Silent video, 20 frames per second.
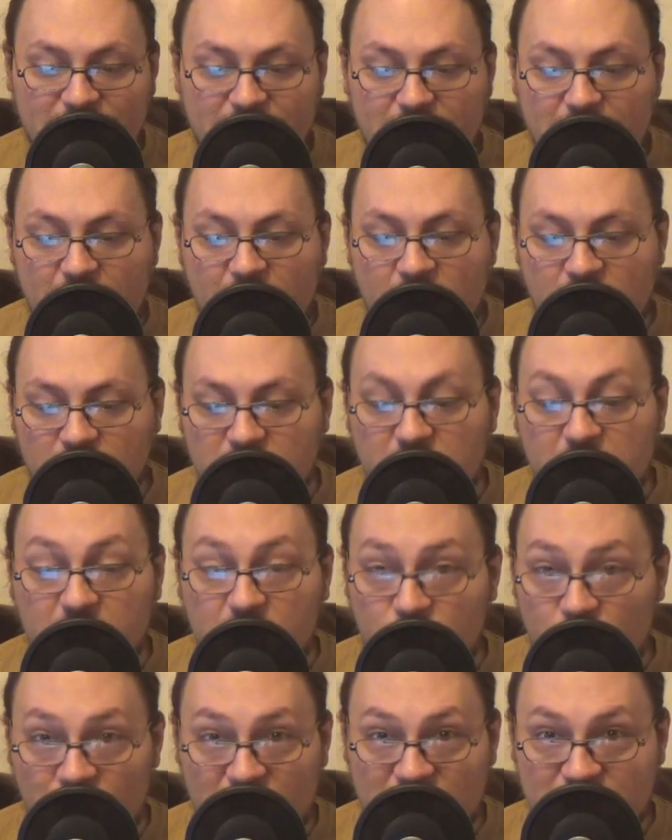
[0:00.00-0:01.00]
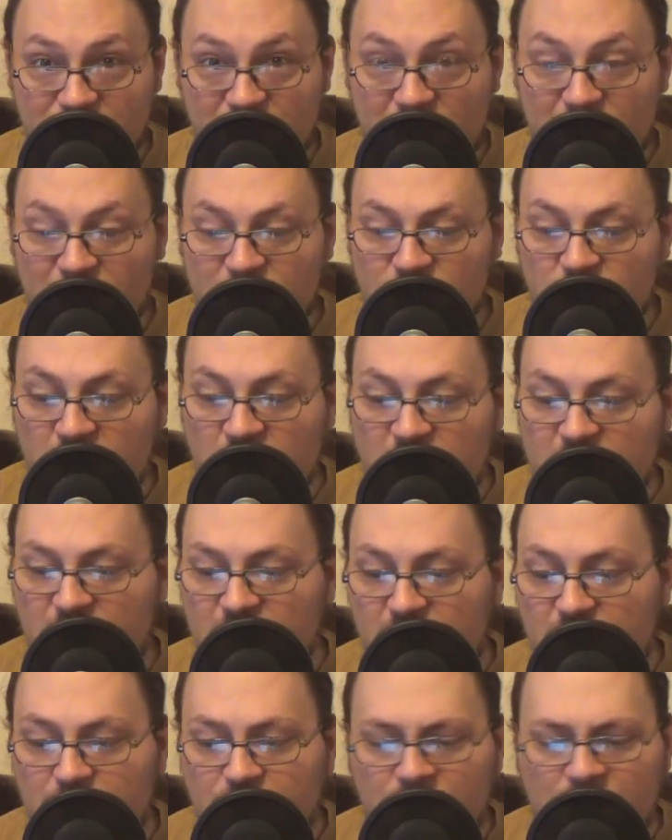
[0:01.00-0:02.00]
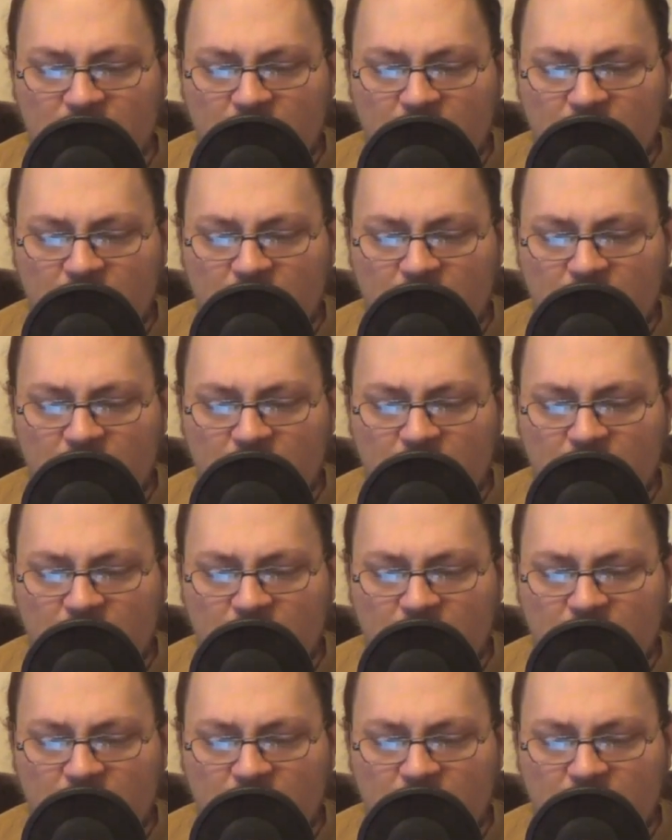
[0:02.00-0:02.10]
the article was published either.